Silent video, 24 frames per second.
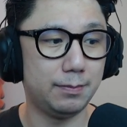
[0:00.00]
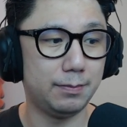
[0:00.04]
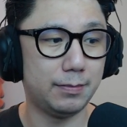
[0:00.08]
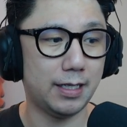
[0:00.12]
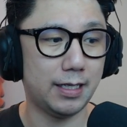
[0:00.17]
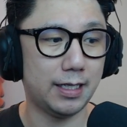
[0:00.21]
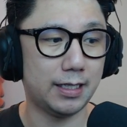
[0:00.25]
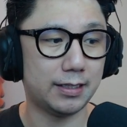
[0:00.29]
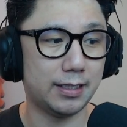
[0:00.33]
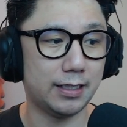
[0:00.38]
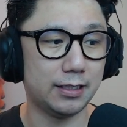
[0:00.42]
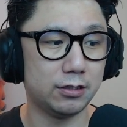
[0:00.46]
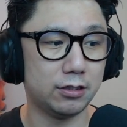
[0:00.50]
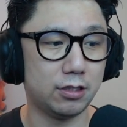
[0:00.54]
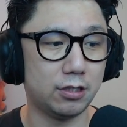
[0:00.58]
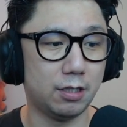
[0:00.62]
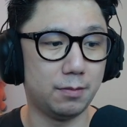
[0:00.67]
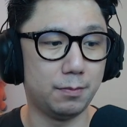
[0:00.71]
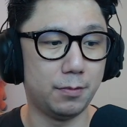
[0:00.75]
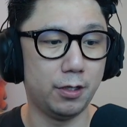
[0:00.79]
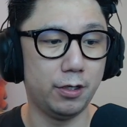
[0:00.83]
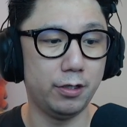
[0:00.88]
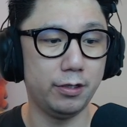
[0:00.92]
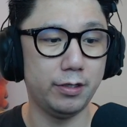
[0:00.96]
Deck desktop
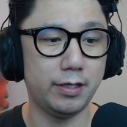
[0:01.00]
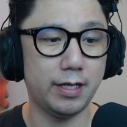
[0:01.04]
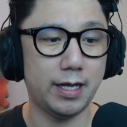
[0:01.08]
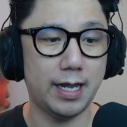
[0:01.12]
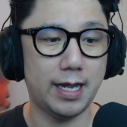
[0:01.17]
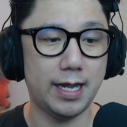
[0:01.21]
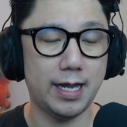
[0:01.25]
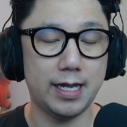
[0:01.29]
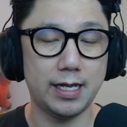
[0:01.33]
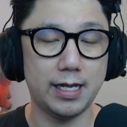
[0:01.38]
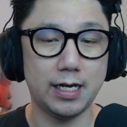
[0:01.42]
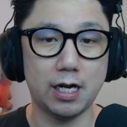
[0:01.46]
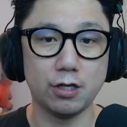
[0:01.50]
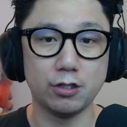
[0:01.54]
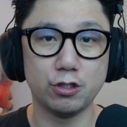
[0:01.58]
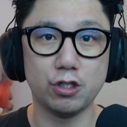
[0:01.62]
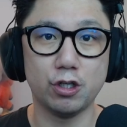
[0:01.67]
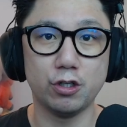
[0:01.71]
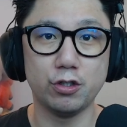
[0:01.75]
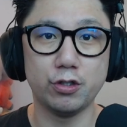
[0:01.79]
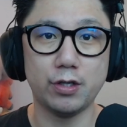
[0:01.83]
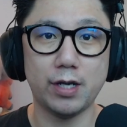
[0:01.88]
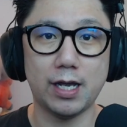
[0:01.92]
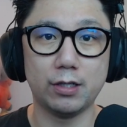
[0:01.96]
mode, and I'll show
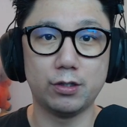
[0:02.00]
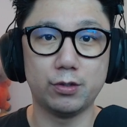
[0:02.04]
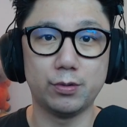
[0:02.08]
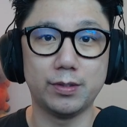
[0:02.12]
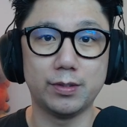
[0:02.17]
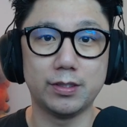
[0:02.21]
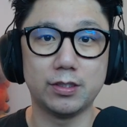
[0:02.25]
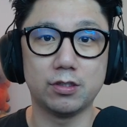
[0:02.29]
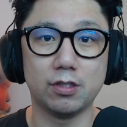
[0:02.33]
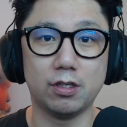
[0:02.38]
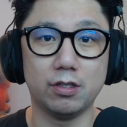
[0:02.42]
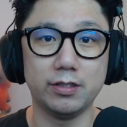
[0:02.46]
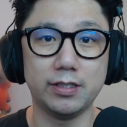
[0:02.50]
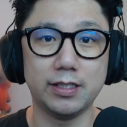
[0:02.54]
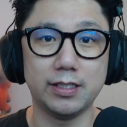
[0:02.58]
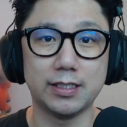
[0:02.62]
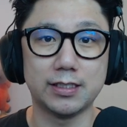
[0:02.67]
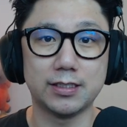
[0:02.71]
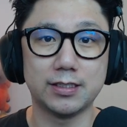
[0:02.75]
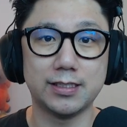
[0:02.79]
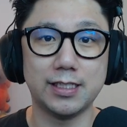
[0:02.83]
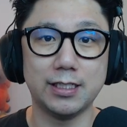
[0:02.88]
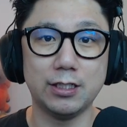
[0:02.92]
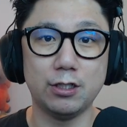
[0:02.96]
you how to install this.
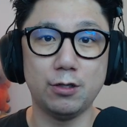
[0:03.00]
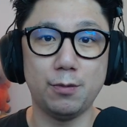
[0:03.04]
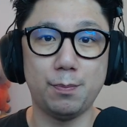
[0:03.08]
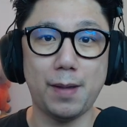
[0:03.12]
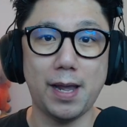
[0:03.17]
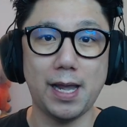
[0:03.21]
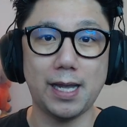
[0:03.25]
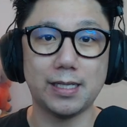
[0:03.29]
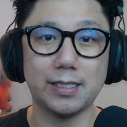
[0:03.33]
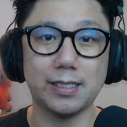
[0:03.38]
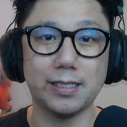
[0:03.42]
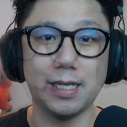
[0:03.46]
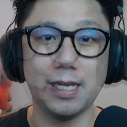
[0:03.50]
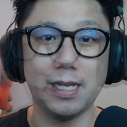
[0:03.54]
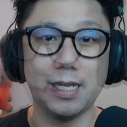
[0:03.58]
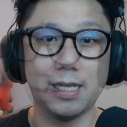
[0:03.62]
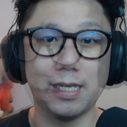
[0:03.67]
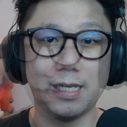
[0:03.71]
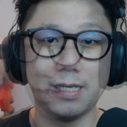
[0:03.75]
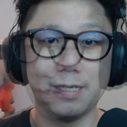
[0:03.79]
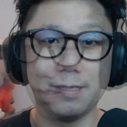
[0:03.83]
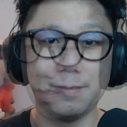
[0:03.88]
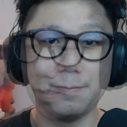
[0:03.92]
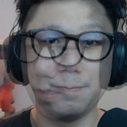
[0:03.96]
See you back there.